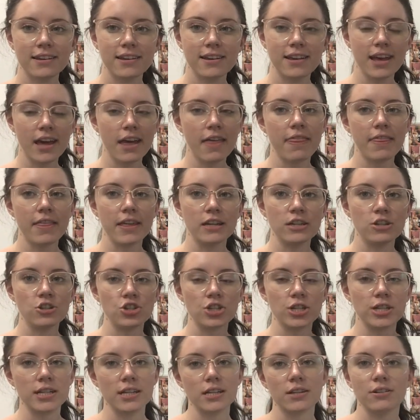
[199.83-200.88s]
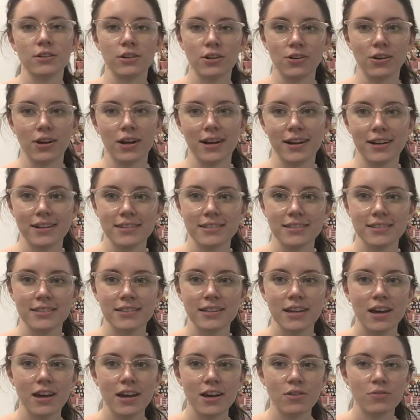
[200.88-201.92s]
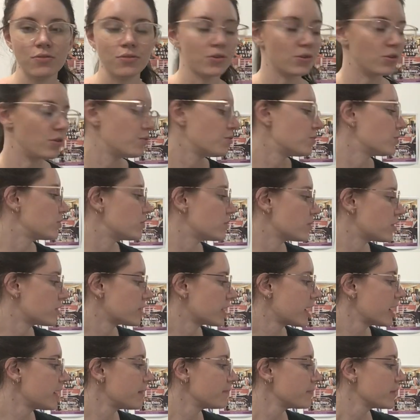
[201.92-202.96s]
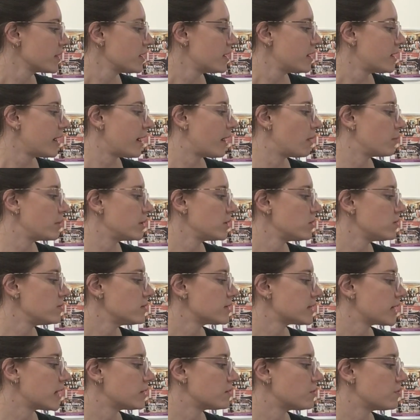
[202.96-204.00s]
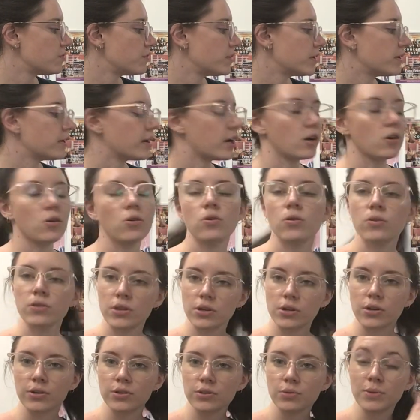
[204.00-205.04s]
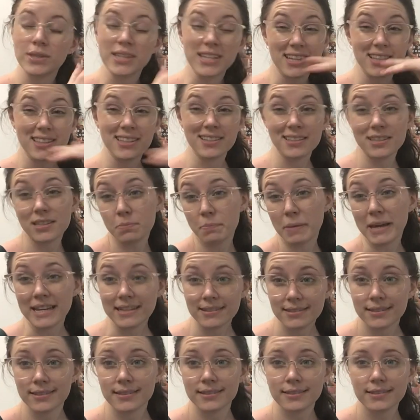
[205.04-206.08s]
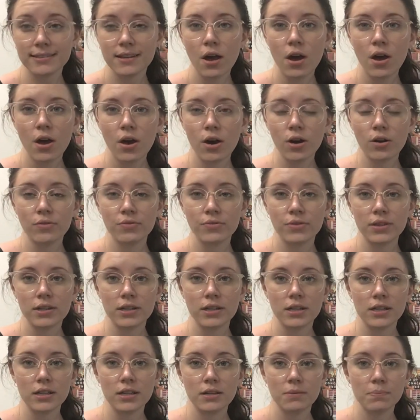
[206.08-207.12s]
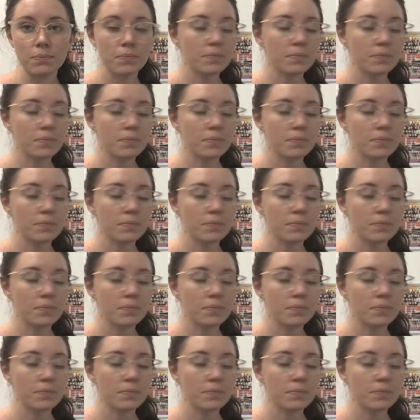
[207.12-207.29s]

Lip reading: and then G, grass, for your 4th, okay? And we use that to figure out all the notes within the spaces of the